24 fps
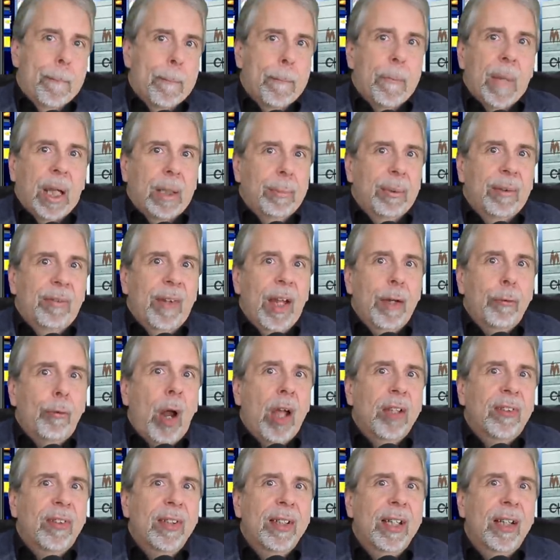Maybe they're
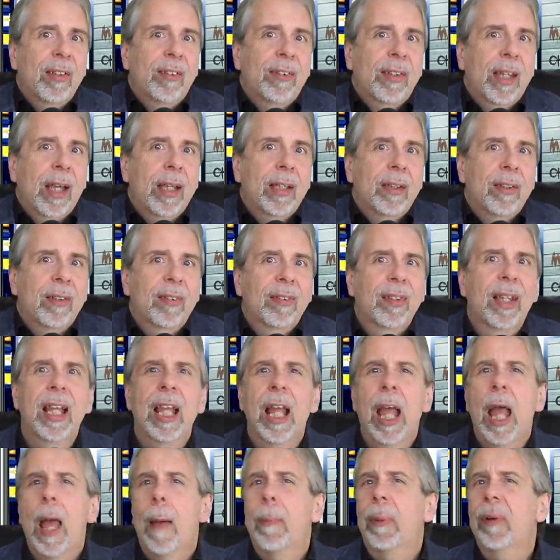right in this case,
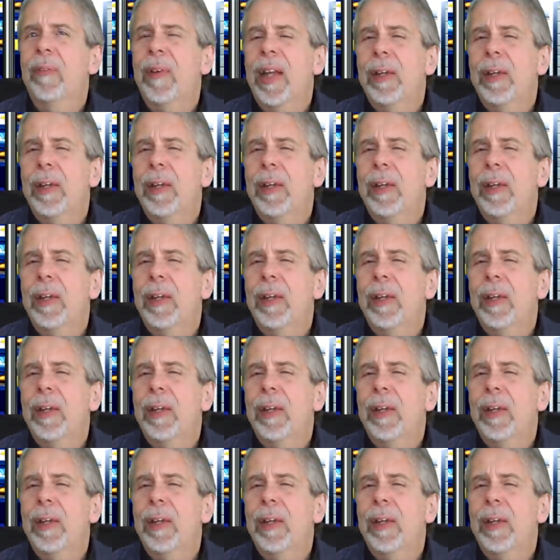but